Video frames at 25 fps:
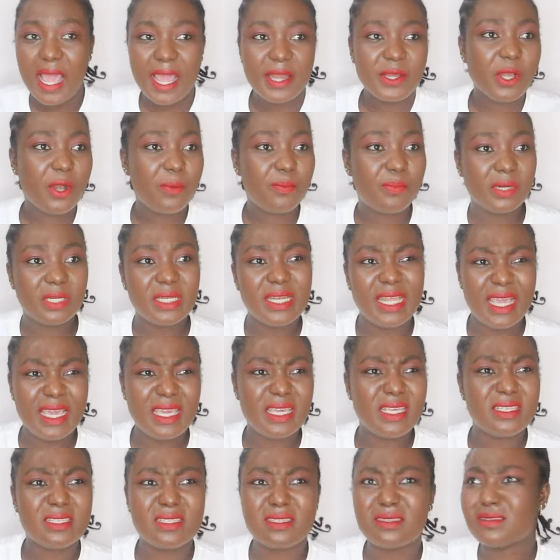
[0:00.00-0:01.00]
And your
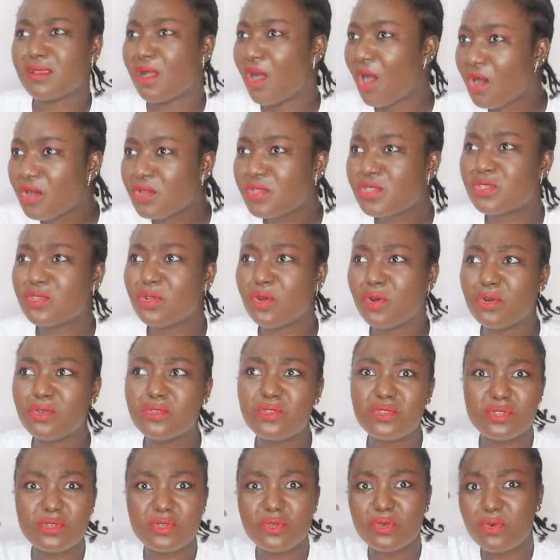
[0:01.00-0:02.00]
bonnet is
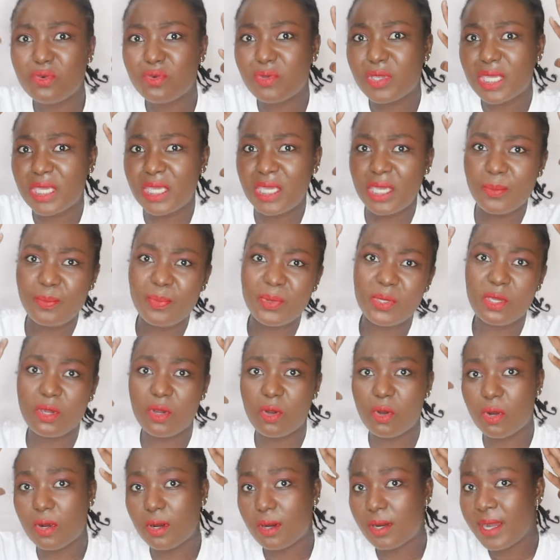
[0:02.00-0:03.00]
also to keep
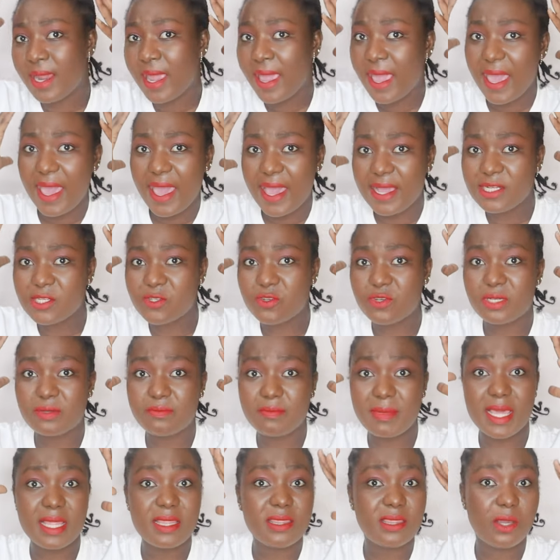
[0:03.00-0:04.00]
your hair
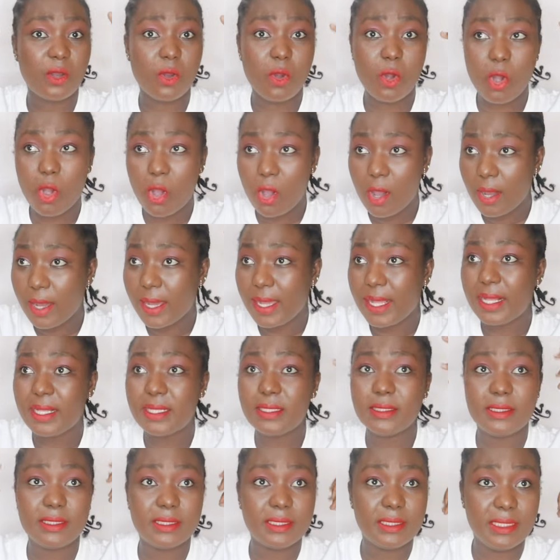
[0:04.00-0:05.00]
treatment, the
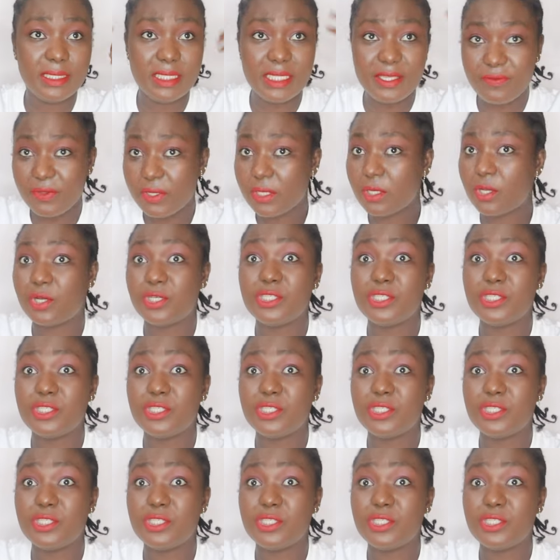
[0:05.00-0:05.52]
oil, the leave-in